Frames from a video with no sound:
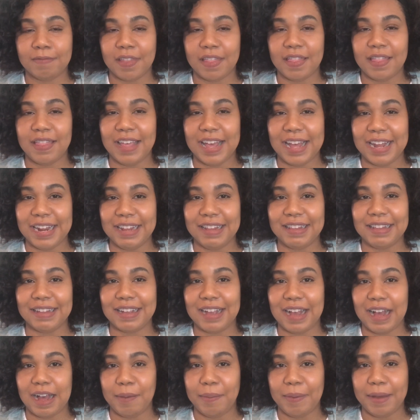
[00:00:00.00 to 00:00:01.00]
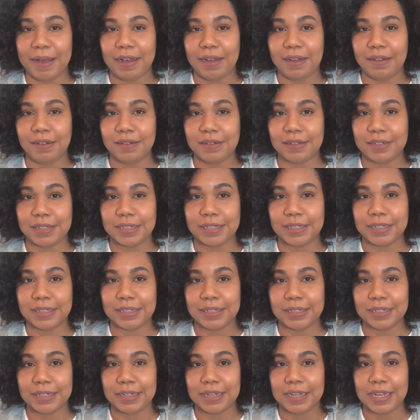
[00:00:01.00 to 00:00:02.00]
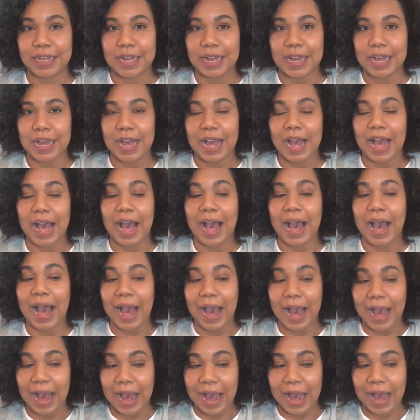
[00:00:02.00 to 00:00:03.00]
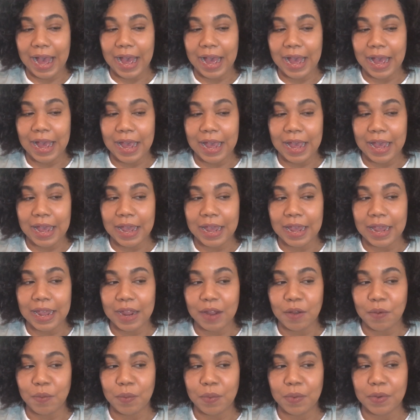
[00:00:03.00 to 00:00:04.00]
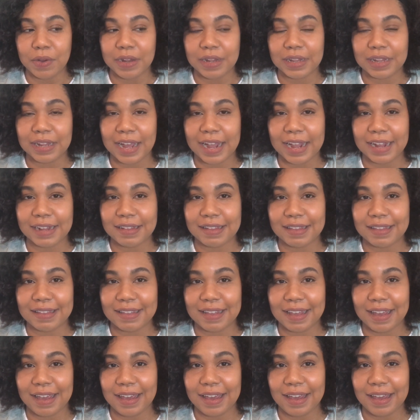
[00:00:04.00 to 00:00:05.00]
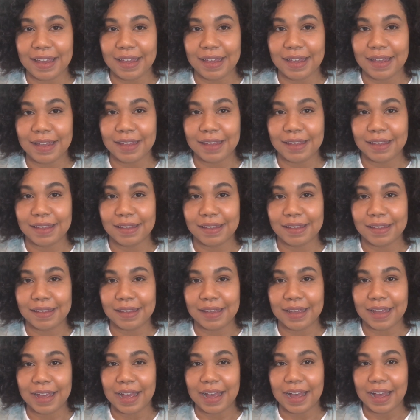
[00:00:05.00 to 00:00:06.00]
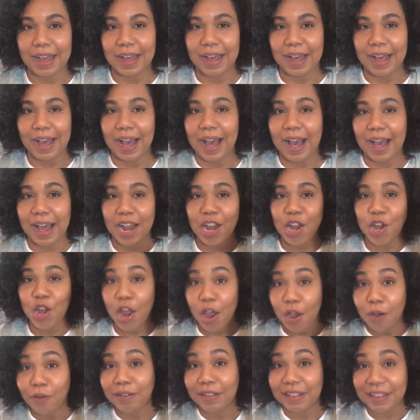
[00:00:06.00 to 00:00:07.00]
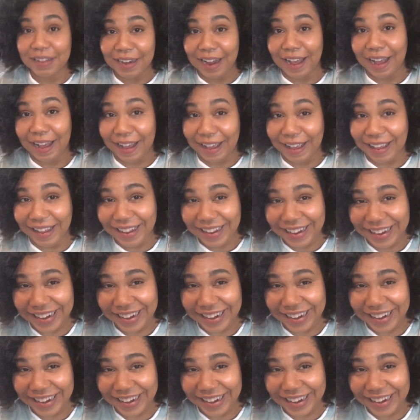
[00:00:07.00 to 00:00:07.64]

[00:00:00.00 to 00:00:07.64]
that is a cop out, I would like to say, no, it's not.